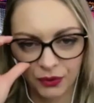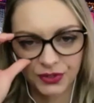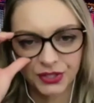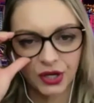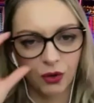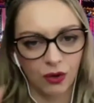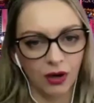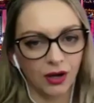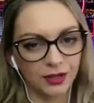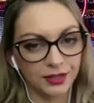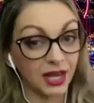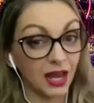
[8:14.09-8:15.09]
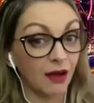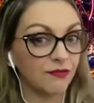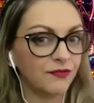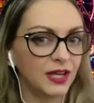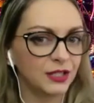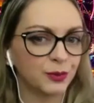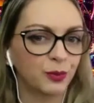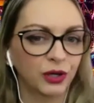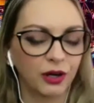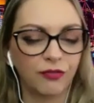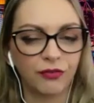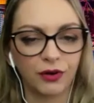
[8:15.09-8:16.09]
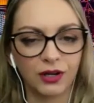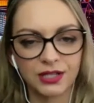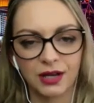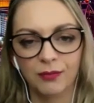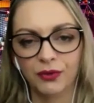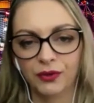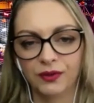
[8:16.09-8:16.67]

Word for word: So, say on Facebook, for example,